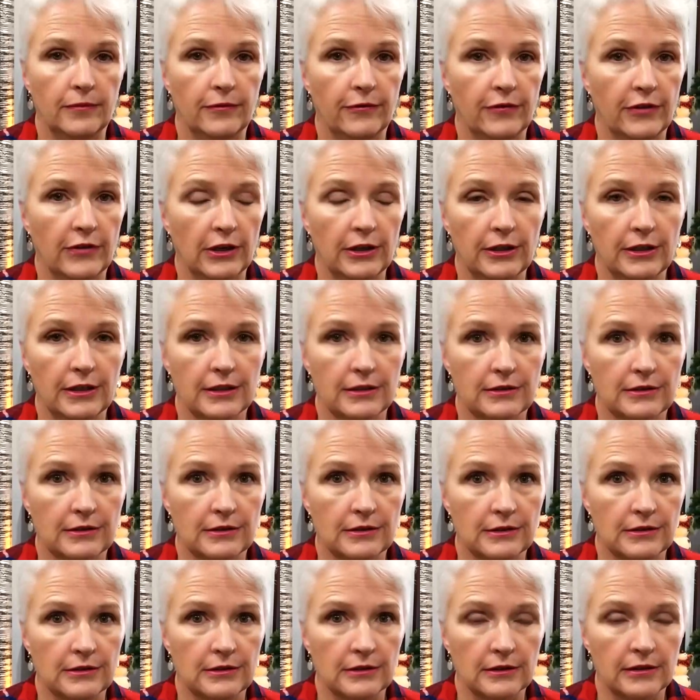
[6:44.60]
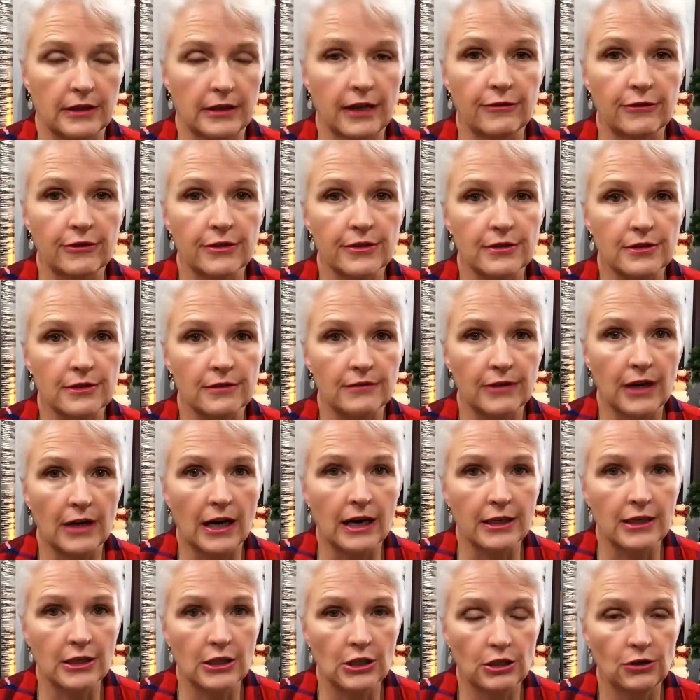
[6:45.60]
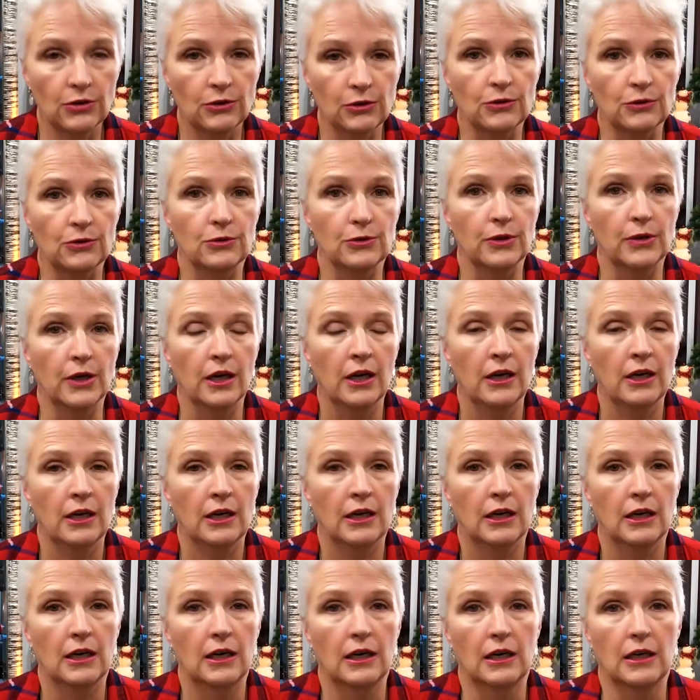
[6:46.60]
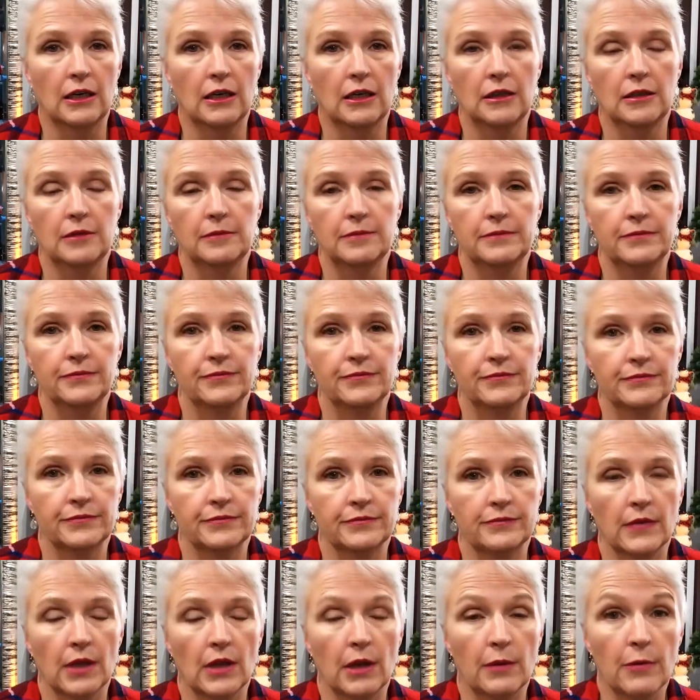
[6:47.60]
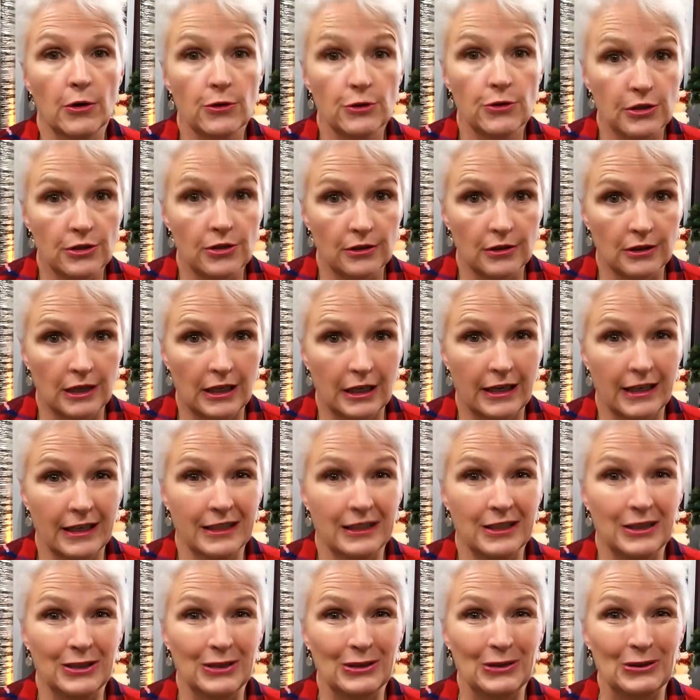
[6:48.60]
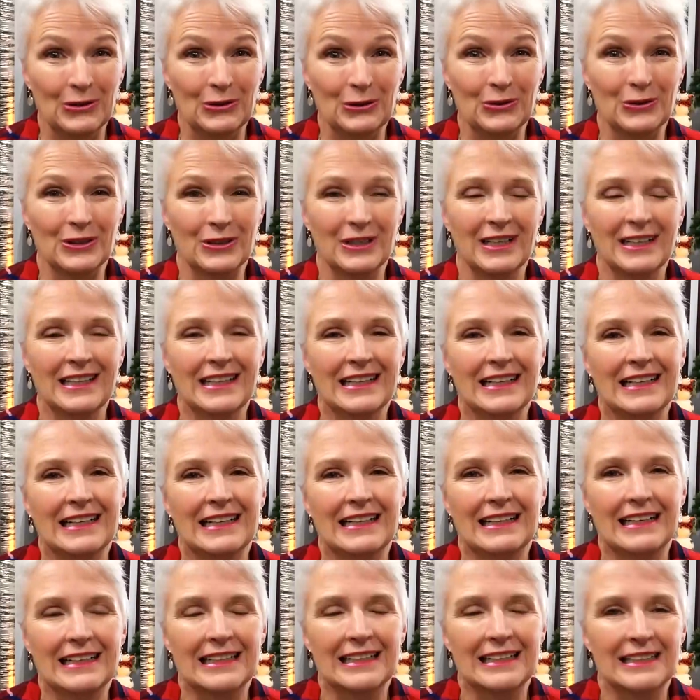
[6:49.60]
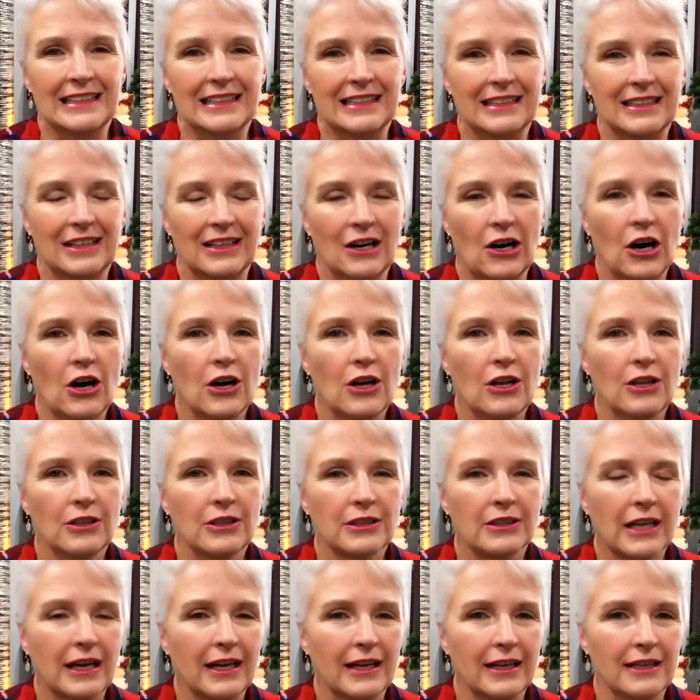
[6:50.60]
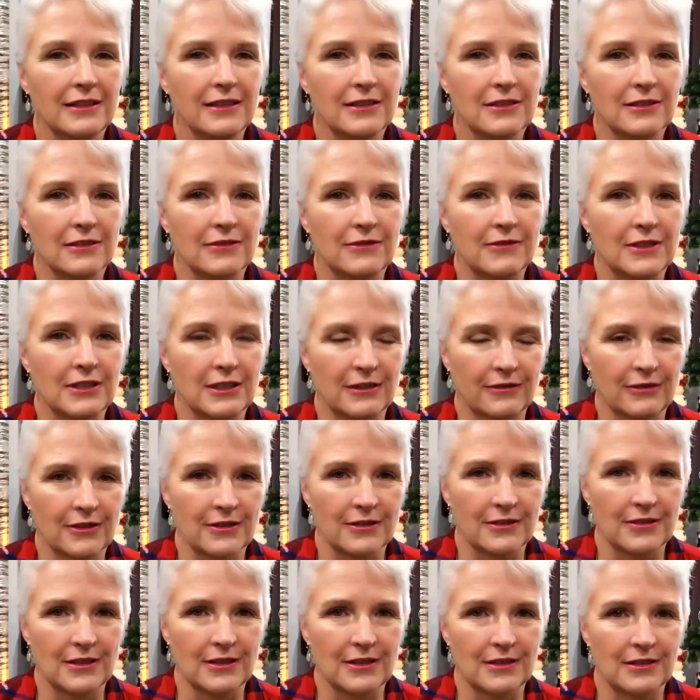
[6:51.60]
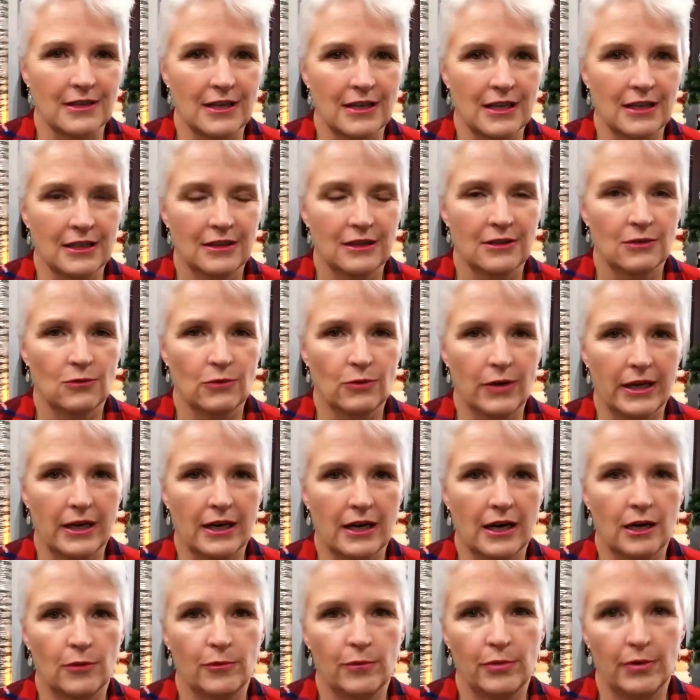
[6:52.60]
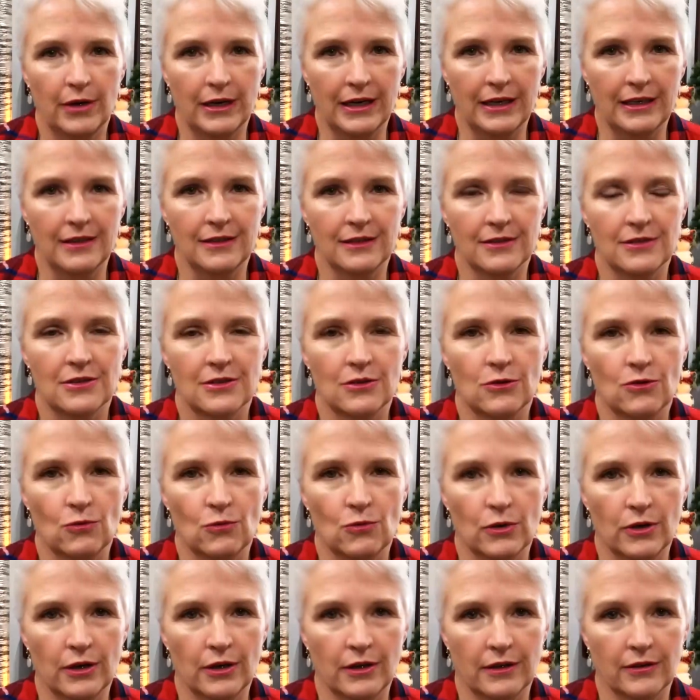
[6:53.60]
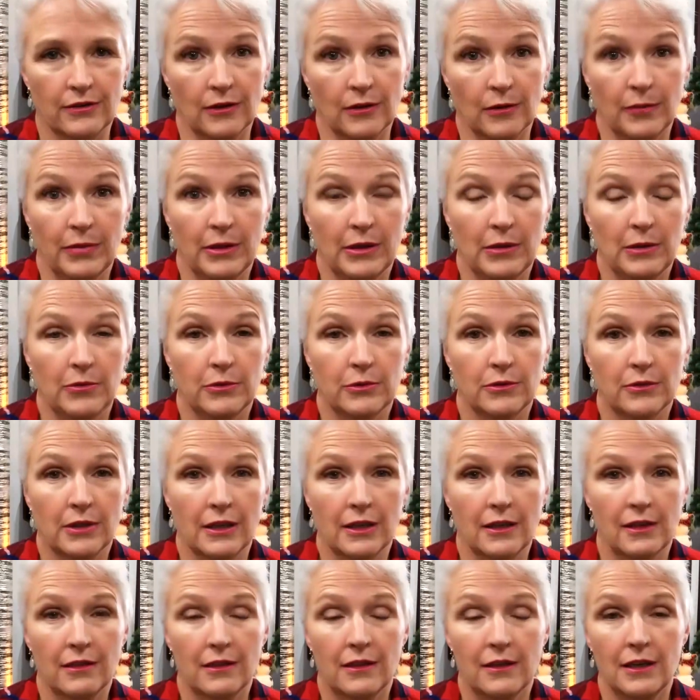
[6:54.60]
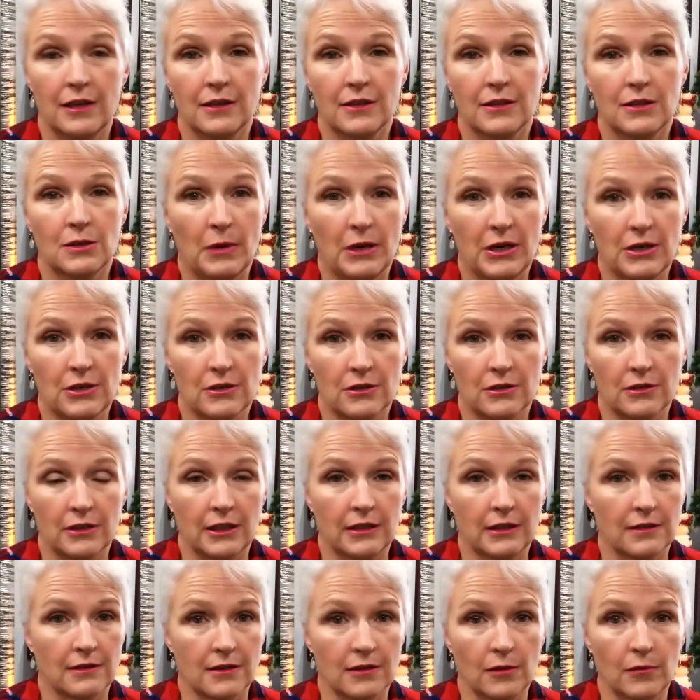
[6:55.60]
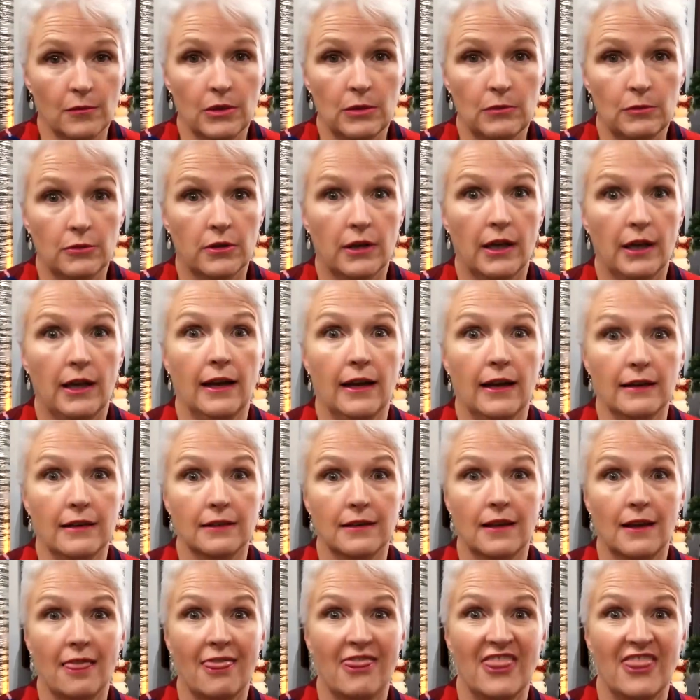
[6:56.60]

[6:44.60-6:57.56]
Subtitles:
various levels of IQ, emotional IQ, all kinds of differences in the way our brains work. Some people can think spatially and some people can't.